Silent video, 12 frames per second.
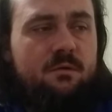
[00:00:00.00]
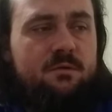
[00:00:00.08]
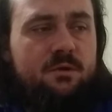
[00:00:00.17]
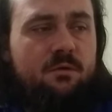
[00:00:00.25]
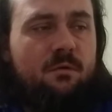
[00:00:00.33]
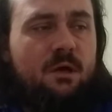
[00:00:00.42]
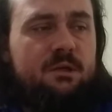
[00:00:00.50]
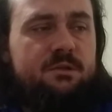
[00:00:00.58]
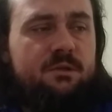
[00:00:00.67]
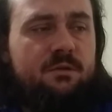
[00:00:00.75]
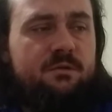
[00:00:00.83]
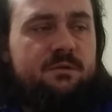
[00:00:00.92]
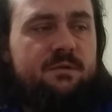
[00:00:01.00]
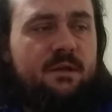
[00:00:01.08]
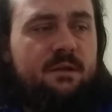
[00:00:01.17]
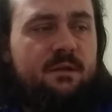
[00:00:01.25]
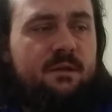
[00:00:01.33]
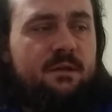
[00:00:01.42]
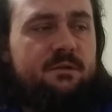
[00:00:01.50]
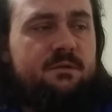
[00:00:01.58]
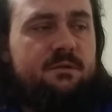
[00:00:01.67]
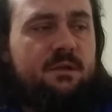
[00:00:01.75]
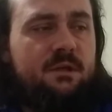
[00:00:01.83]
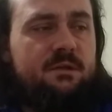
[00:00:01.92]
Two of Wands shows that the initial
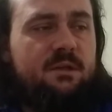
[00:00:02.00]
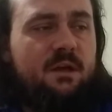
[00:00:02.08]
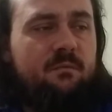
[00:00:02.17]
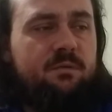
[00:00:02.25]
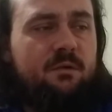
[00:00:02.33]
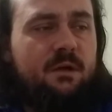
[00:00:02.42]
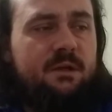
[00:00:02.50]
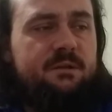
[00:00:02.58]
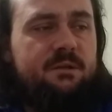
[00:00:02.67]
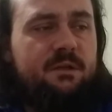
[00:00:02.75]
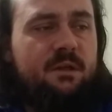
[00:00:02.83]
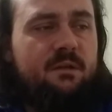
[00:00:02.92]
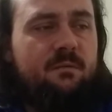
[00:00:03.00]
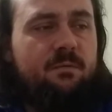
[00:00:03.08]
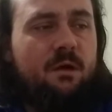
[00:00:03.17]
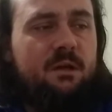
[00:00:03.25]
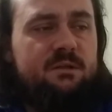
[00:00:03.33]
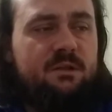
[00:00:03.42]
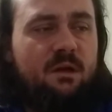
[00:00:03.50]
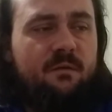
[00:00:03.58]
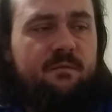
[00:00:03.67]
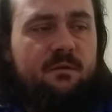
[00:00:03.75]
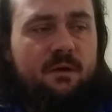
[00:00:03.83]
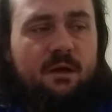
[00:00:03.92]
stages have progressed to get the project off
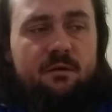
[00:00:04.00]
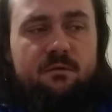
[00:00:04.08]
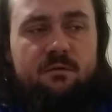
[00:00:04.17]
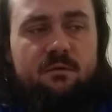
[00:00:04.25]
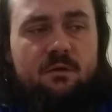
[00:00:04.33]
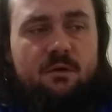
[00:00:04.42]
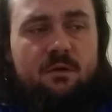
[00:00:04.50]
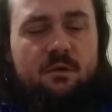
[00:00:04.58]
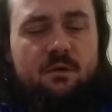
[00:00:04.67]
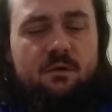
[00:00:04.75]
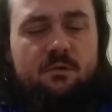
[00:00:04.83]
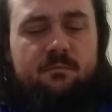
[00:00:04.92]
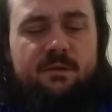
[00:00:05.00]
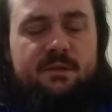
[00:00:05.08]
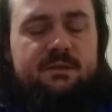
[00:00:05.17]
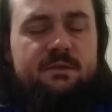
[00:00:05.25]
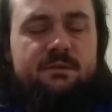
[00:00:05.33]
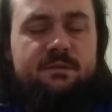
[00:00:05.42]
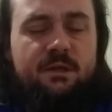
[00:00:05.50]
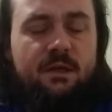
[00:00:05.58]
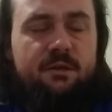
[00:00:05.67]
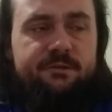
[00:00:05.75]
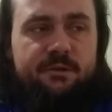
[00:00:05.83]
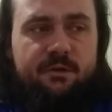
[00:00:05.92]
the ground. But this is
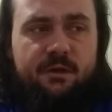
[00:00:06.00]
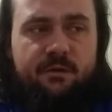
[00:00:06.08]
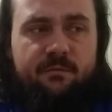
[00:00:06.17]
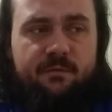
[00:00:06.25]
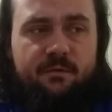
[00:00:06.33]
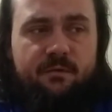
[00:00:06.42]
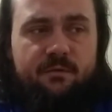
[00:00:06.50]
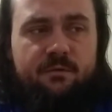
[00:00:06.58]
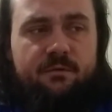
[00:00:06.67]
challenging or helpful.